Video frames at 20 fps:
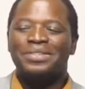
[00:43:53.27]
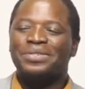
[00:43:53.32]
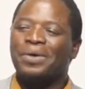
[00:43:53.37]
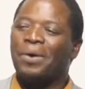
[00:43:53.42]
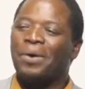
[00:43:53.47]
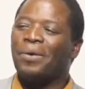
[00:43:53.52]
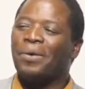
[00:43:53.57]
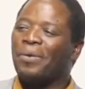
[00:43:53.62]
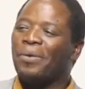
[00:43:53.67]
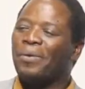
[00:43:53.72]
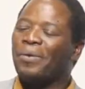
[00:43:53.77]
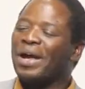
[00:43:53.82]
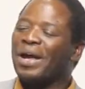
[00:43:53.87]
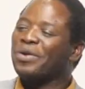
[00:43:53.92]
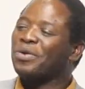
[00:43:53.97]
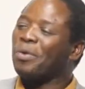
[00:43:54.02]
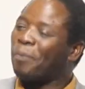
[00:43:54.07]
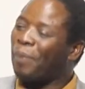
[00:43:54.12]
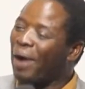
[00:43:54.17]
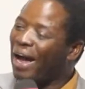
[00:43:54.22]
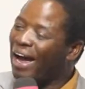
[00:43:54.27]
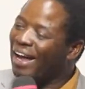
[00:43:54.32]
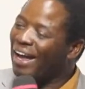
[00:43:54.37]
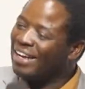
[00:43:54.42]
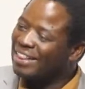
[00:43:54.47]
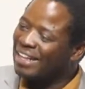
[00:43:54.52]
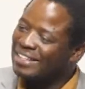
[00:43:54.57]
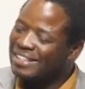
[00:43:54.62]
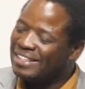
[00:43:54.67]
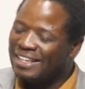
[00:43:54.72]
so we had to buy
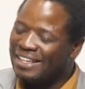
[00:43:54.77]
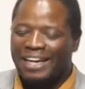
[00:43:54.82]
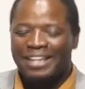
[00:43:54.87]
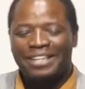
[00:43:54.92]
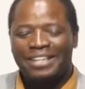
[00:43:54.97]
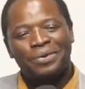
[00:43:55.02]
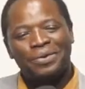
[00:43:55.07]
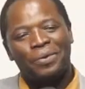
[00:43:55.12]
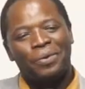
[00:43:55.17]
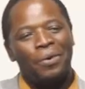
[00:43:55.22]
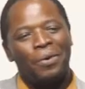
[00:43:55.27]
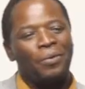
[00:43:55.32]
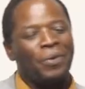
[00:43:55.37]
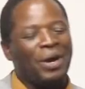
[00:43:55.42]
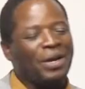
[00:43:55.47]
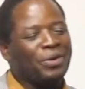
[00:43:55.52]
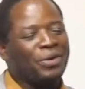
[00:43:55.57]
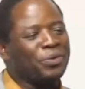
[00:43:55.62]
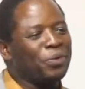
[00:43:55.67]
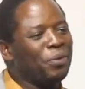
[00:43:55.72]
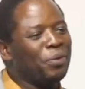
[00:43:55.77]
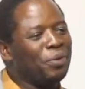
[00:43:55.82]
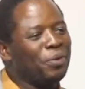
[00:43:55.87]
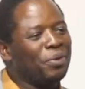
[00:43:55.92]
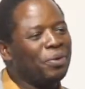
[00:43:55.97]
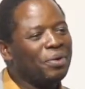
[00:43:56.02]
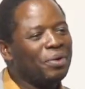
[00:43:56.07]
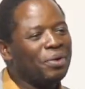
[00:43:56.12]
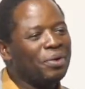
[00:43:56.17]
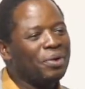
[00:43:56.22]
another ticket, went to,
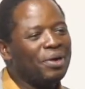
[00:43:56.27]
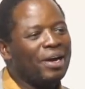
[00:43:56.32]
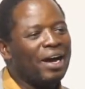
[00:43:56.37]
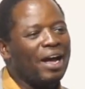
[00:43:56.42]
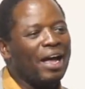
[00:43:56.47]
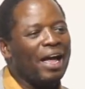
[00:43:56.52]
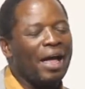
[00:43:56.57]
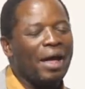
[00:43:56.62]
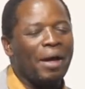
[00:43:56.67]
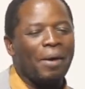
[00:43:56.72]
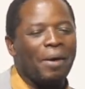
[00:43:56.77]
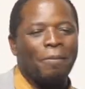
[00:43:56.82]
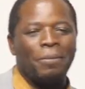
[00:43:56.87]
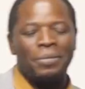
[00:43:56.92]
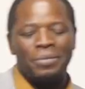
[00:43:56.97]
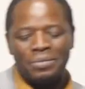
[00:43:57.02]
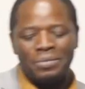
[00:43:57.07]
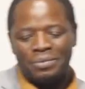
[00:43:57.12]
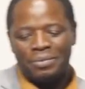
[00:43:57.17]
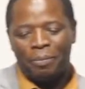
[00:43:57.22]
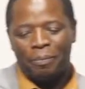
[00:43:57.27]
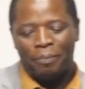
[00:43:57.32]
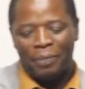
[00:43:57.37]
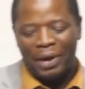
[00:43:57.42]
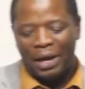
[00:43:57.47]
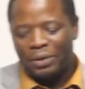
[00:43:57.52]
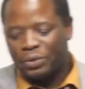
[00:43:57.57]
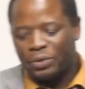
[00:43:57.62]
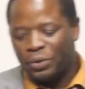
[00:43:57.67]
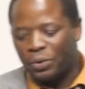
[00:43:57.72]
um,
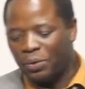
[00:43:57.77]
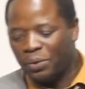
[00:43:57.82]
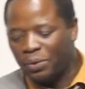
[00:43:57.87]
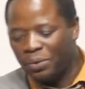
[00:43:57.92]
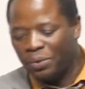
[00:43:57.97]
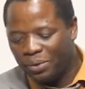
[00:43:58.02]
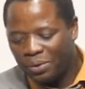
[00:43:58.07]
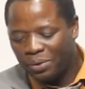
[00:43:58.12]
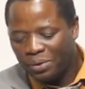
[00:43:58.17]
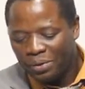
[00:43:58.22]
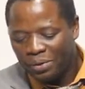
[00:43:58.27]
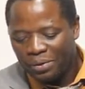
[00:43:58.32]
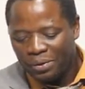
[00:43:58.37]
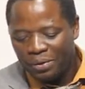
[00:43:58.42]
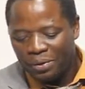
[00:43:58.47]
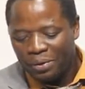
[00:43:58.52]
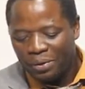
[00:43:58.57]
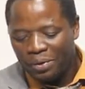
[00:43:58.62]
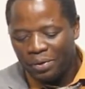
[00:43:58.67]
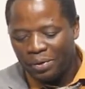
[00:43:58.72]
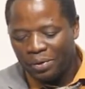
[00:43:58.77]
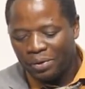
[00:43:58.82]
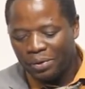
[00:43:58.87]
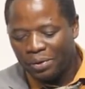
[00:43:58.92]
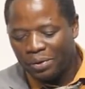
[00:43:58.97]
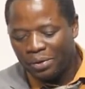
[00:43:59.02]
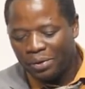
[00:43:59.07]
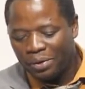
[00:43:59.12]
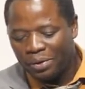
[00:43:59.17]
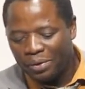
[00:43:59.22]
back to
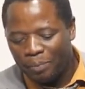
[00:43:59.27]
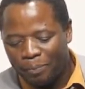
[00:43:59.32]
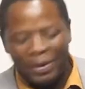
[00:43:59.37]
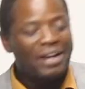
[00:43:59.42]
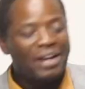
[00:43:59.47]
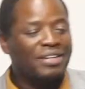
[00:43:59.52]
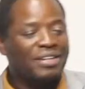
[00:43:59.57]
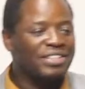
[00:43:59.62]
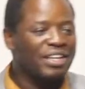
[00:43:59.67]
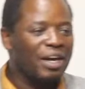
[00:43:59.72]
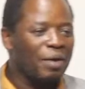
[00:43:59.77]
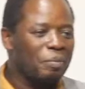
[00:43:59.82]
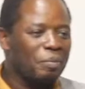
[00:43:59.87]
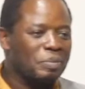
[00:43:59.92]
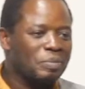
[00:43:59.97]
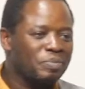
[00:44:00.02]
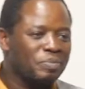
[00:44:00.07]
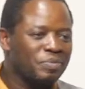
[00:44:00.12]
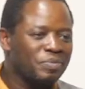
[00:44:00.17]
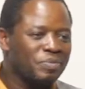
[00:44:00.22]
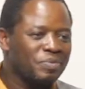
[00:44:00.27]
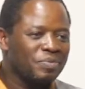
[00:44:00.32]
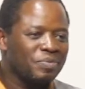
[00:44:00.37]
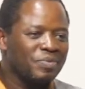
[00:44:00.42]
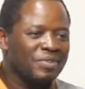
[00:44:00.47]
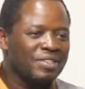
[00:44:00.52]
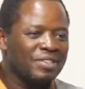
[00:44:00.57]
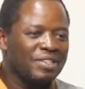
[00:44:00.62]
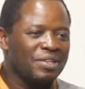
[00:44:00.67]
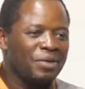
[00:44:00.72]
Belgium.
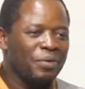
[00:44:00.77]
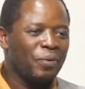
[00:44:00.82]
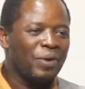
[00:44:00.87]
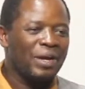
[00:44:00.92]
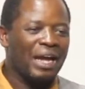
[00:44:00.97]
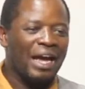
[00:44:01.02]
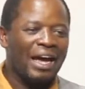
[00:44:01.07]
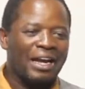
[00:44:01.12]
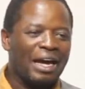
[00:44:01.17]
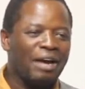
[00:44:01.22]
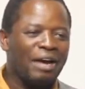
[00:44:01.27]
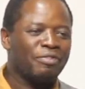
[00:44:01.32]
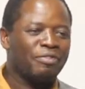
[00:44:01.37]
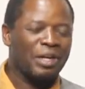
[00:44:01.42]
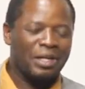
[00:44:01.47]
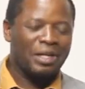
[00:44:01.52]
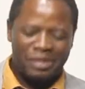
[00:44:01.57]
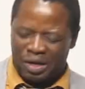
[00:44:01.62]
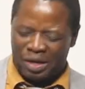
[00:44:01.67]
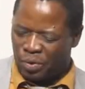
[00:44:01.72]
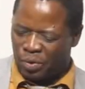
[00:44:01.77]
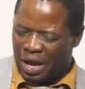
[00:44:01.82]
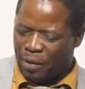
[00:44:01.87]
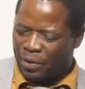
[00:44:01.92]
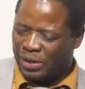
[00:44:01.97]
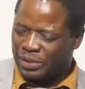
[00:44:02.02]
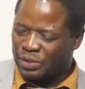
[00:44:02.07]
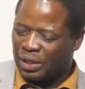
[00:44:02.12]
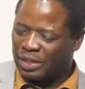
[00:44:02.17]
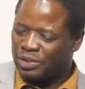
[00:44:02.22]
When I arrived, I, I
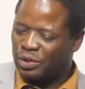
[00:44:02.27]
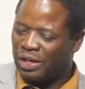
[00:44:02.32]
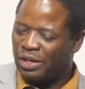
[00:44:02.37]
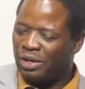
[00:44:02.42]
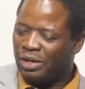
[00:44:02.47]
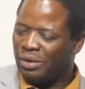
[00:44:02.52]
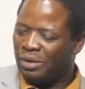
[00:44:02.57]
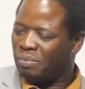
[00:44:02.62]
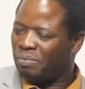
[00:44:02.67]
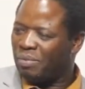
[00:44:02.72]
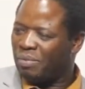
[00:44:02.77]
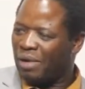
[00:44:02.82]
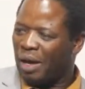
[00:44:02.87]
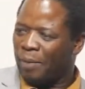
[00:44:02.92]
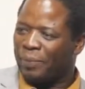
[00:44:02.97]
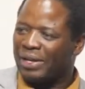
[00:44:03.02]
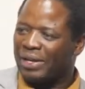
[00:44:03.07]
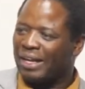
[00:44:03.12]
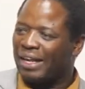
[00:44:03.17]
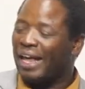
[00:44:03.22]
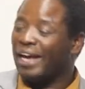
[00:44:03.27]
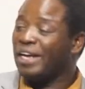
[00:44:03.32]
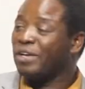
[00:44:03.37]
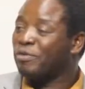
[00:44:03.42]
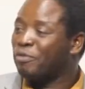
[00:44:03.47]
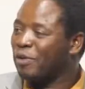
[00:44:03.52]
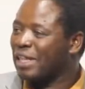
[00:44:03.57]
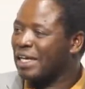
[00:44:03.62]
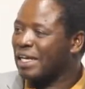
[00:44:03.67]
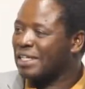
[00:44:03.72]
was actually a bit late
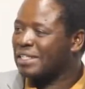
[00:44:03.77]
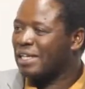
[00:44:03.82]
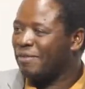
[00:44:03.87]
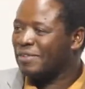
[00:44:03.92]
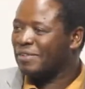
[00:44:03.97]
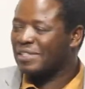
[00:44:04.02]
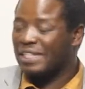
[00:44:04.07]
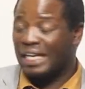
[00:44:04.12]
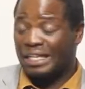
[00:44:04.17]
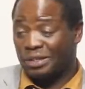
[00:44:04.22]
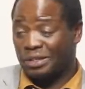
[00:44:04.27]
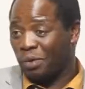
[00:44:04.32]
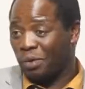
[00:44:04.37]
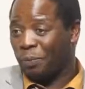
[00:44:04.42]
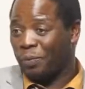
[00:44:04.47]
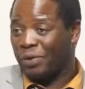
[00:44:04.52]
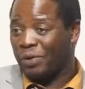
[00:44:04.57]
for that service. I did not